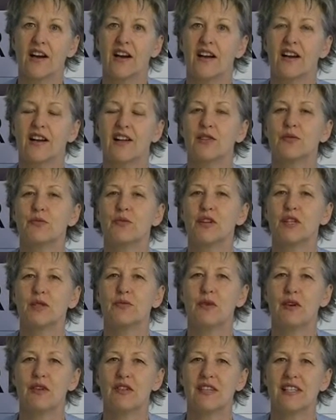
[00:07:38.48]
customer
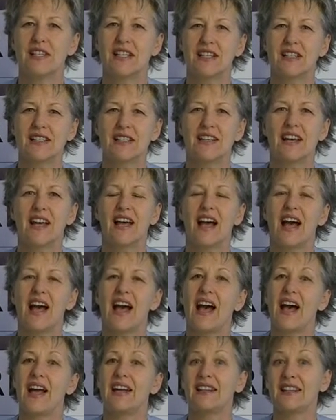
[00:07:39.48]
experiences
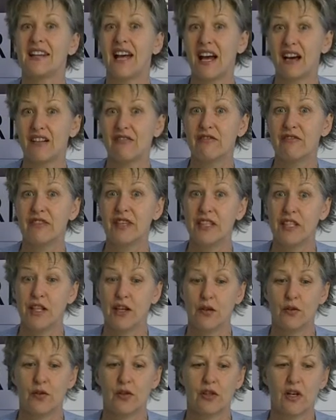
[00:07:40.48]
and have
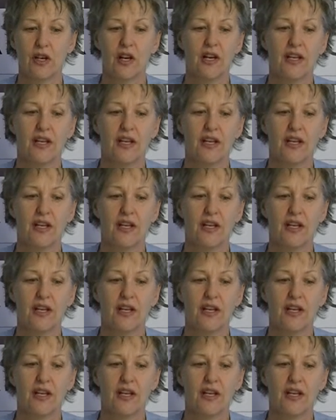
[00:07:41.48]
videos.